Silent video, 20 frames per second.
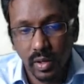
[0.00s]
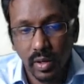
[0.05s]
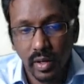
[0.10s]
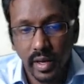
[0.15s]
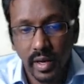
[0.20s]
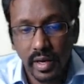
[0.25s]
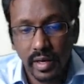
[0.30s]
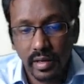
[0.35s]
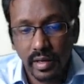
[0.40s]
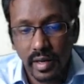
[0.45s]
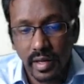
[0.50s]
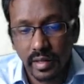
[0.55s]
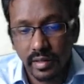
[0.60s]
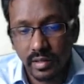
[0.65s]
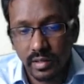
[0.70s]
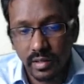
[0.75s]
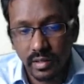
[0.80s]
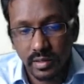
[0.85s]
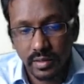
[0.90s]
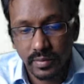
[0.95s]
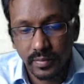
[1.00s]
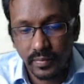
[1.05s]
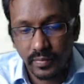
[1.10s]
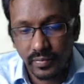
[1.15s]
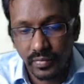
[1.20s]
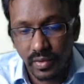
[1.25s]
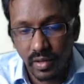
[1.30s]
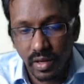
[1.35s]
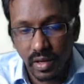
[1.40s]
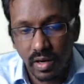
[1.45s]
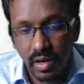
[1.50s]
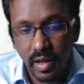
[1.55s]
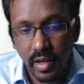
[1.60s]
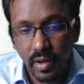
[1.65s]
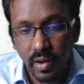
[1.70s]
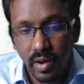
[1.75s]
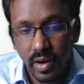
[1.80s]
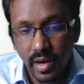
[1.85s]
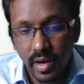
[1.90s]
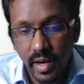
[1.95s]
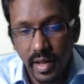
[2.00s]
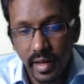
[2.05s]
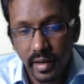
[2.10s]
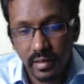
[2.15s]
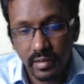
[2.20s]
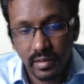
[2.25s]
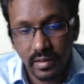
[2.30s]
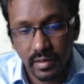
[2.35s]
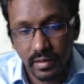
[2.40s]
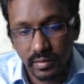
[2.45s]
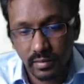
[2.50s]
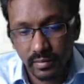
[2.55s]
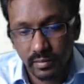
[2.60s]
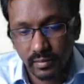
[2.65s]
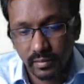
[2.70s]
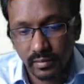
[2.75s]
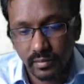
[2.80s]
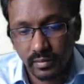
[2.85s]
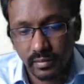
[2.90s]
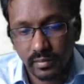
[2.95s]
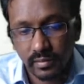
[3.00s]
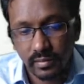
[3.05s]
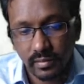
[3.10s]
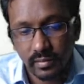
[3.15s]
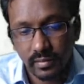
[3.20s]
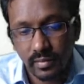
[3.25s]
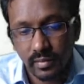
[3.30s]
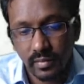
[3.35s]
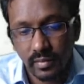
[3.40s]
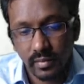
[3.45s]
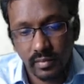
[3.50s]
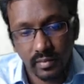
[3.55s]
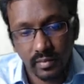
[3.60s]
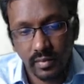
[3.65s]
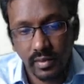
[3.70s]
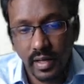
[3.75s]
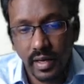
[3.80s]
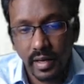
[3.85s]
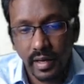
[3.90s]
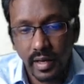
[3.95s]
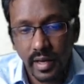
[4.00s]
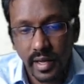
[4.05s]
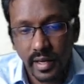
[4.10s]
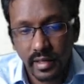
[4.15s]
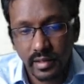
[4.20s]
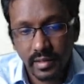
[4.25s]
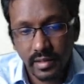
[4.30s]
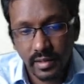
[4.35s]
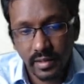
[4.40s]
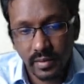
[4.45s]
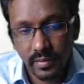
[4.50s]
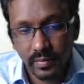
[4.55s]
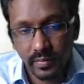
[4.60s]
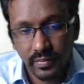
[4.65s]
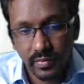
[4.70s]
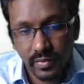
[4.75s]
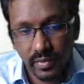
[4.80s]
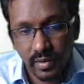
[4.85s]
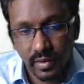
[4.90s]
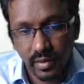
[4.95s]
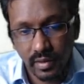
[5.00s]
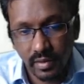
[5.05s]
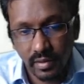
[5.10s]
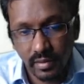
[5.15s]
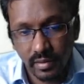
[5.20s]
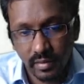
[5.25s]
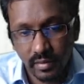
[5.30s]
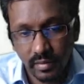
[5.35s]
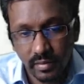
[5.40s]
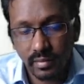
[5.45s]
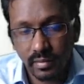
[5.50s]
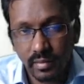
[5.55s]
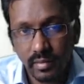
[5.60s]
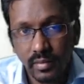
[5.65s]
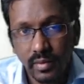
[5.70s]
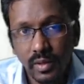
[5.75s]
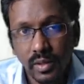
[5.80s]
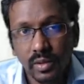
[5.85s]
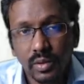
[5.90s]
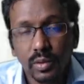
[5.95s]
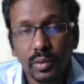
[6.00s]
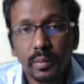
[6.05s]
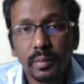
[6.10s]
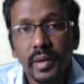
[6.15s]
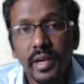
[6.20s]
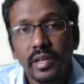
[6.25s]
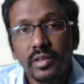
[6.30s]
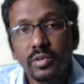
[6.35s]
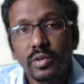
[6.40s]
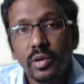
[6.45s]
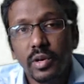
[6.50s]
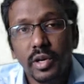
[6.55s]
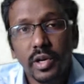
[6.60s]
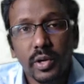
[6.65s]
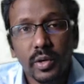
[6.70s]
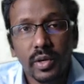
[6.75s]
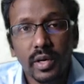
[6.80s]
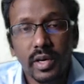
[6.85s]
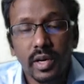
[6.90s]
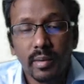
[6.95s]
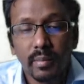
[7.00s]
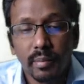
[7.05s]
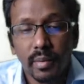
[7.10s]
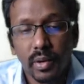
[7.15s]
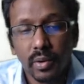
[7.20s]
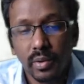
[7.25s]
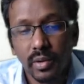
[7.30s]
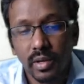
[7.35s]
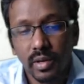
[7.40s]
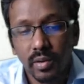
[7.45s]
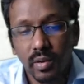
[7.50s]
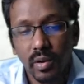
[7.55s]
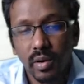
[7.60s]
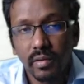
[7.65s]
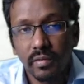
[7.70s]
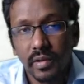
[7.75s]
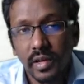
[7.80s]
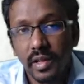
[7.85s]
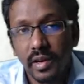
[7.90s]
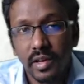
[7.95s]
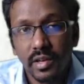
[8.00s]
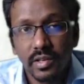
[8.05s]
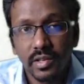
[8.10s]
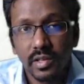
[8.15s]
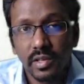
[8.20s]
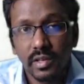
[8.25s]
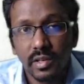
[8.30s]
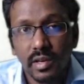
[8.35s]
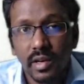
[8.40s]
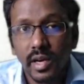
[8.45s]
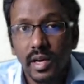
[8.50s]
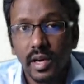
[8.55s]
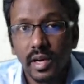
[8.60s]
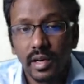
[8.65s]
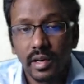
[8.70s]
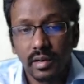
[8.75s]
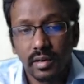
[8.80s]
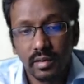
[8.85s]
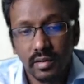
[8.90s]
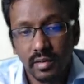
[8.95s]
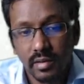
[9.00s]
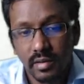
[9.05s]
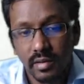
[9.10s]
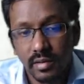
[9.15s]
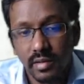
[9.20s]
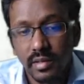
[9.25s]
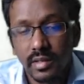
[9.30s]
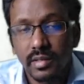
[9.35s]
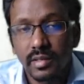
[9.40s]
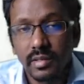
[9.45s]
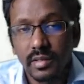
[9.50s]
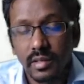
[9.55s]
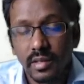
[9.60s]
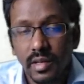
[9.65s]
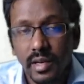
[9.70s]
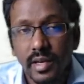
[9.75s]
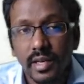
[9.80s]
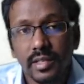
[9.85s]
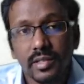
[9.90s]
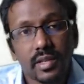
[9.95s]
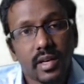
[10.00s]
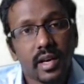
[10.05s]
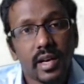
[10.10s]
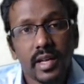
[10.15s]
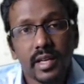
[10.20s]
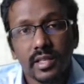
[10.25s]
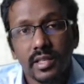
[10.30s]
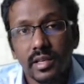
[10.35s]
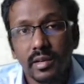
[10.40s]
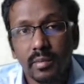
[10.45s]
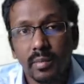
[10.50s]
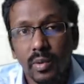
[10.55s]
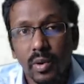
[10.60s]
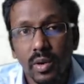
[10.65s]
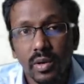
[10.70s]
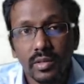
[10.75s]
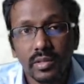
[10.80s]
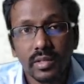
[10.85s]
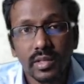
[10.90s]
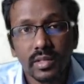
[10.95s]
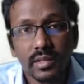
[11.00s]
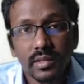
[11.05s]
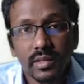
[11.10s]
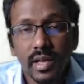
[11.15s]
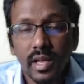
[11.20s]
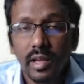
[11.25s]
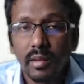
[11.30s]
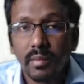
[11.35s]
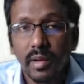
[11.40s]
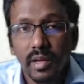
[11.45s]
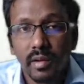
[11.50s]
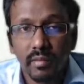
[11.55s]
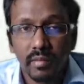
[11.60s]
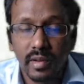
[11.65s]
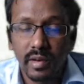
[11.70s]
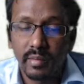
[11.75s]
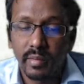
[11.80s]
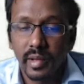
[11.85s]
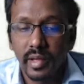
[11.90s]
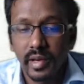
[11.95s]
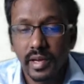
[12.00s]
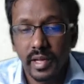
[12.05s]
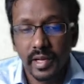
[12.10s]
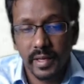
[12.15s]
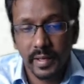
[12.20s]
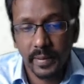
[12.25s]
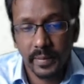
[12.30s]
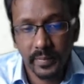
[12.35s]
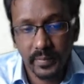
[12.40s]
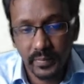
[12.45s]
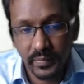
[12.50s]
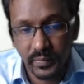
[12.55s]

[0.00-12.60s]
You'll get like this, click on next, then next. So based on your computer configuration, this installation process timing will vary.